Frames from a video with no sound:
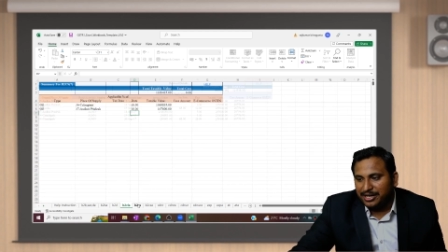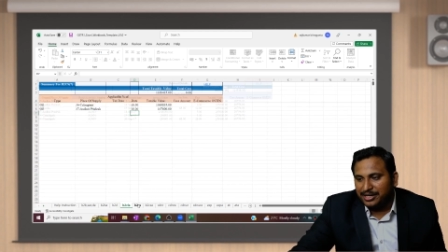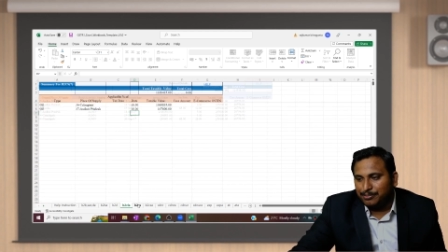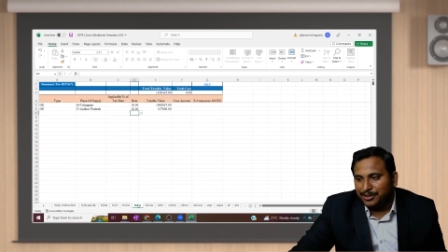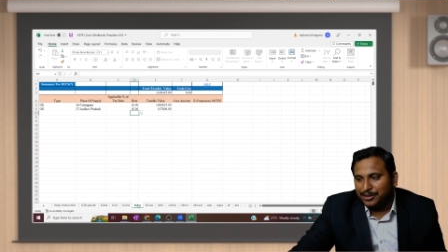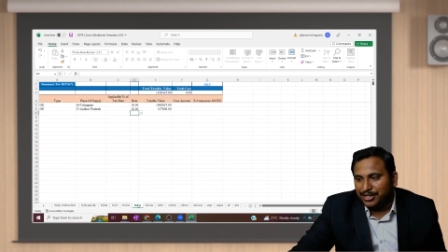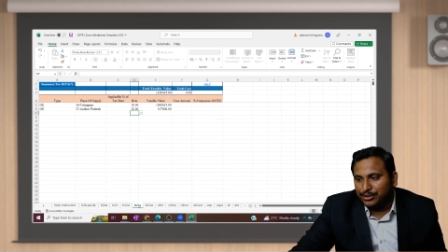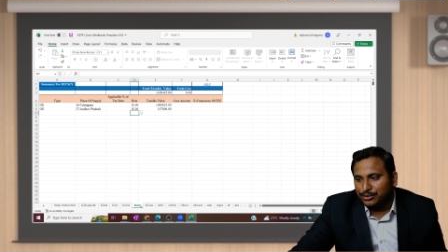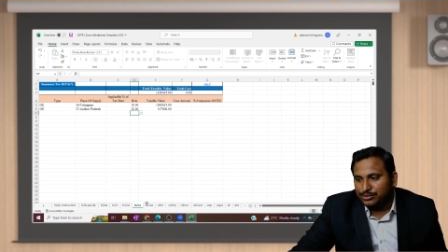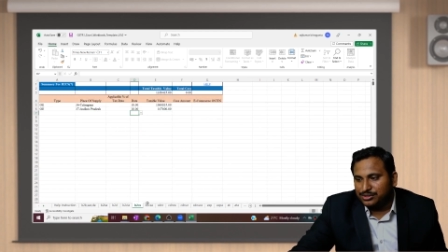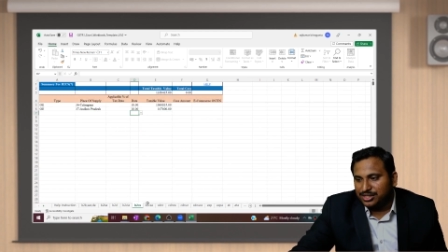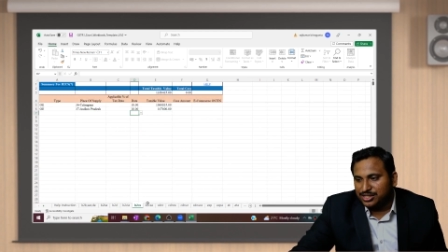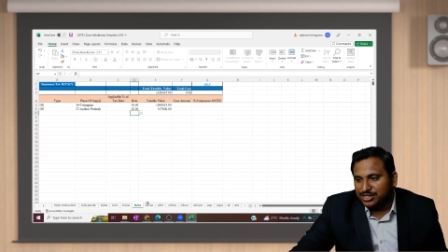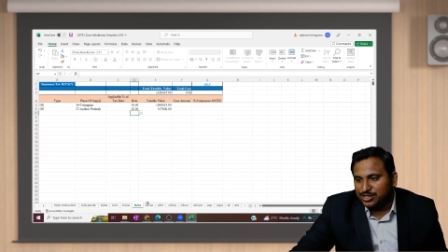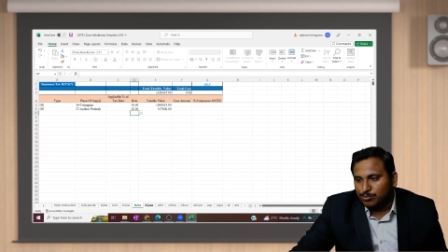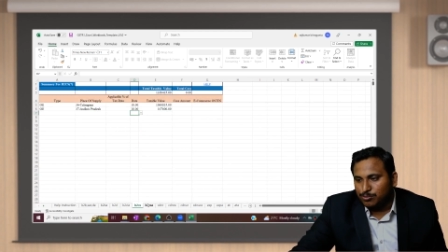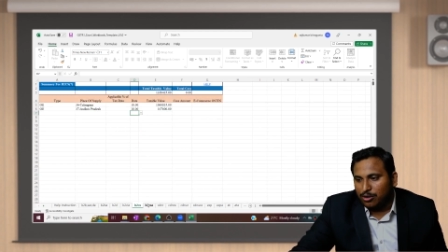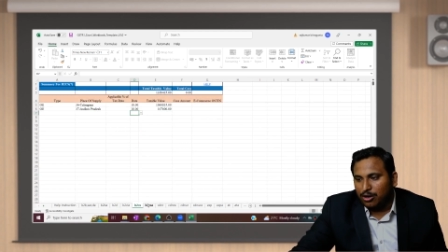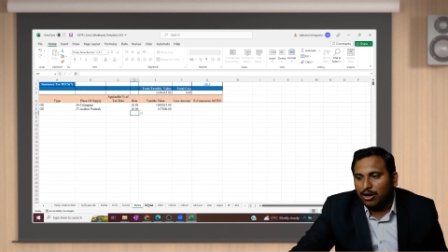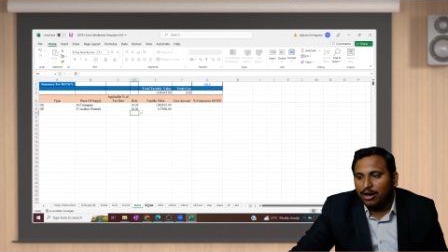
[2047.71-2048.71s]
B2C
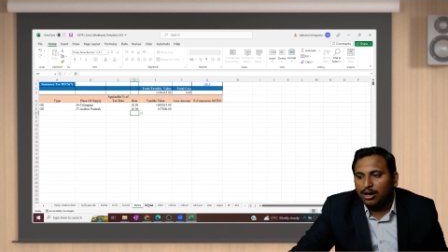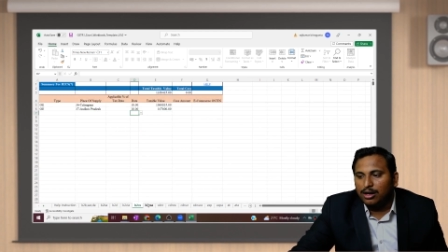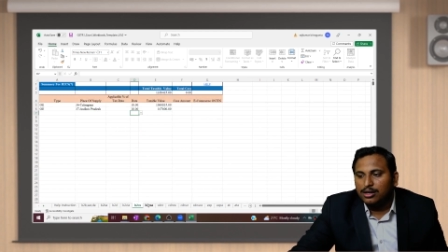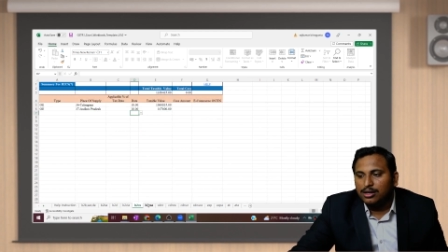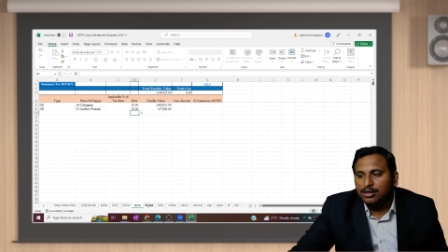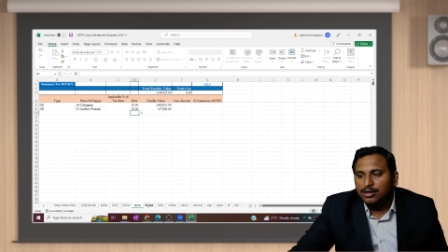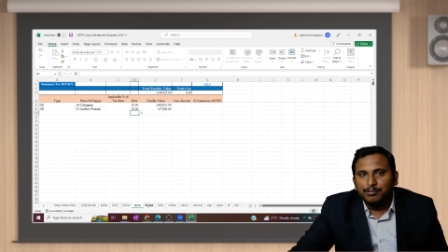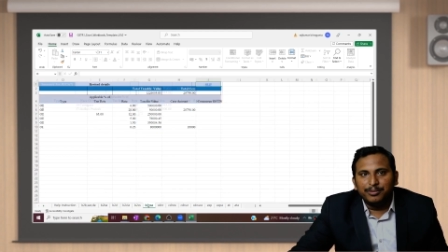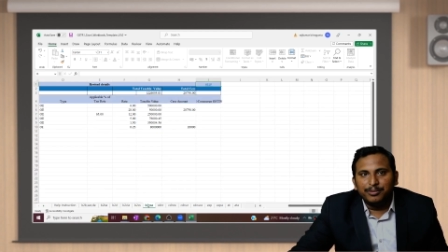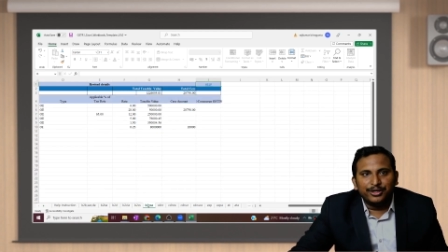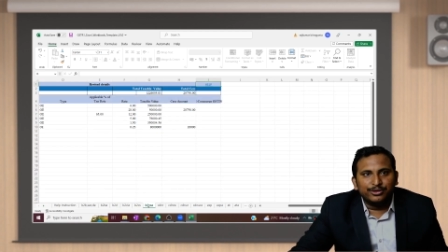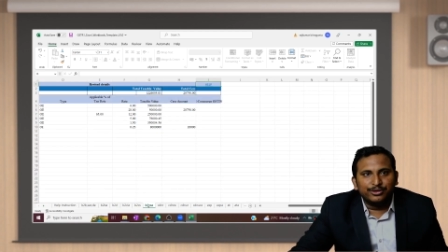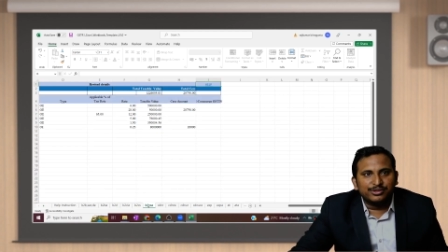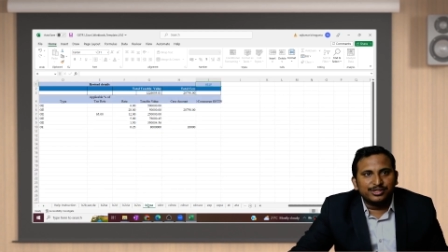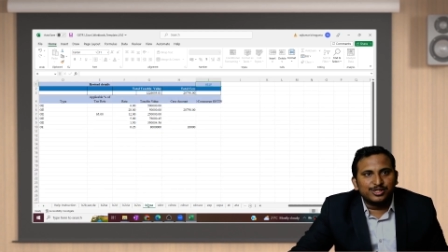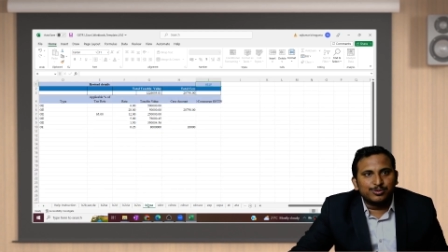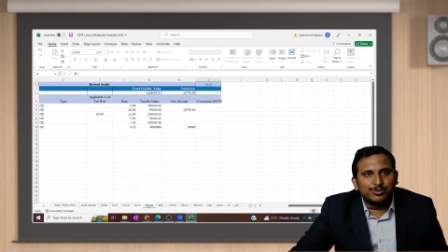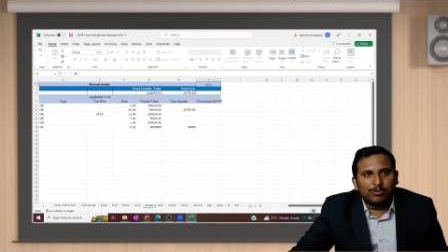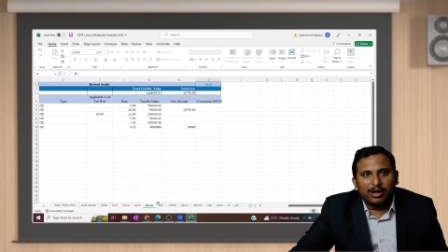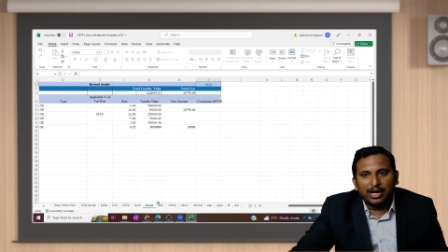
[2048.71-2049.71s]
small, B2C
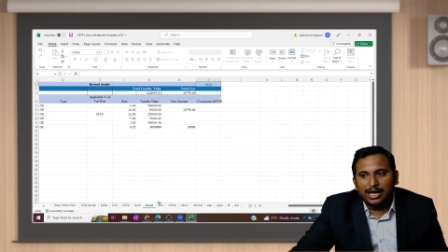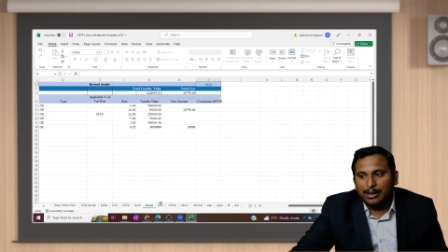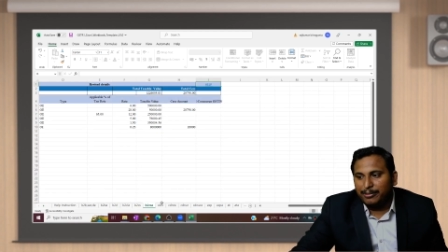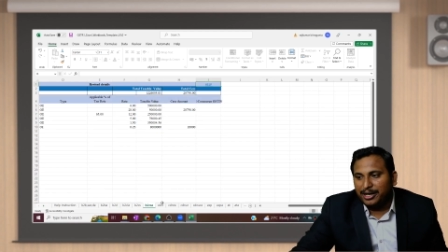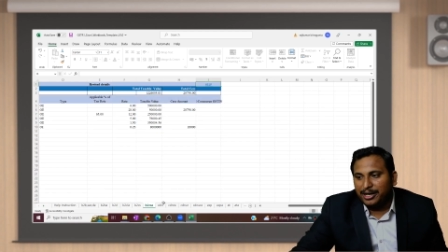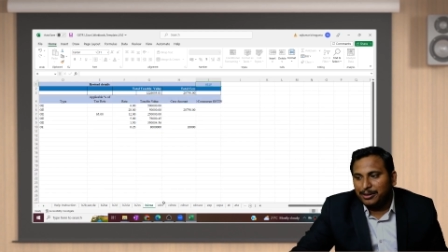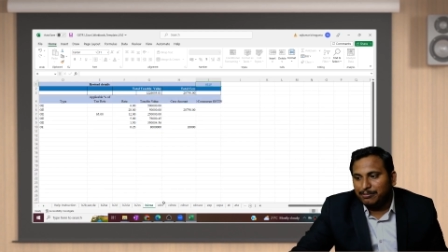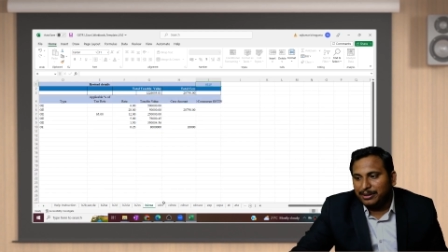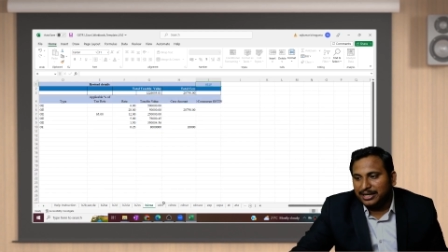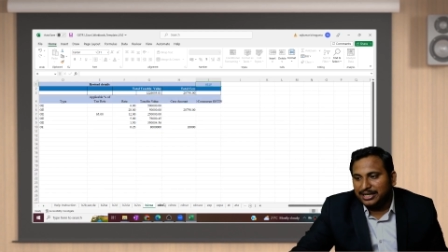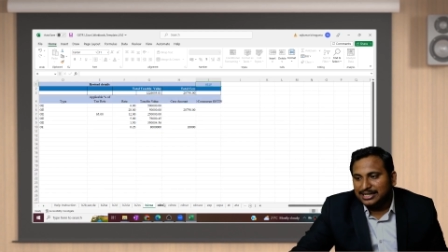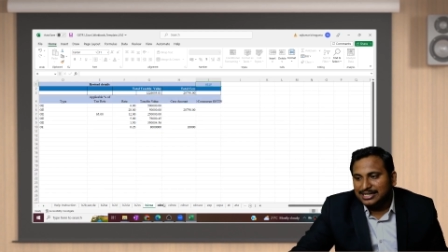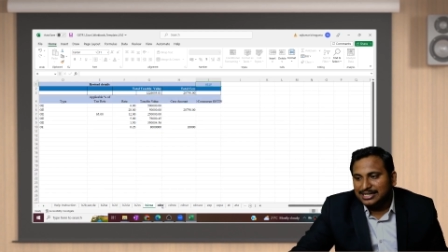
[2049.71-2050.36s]
small amendment.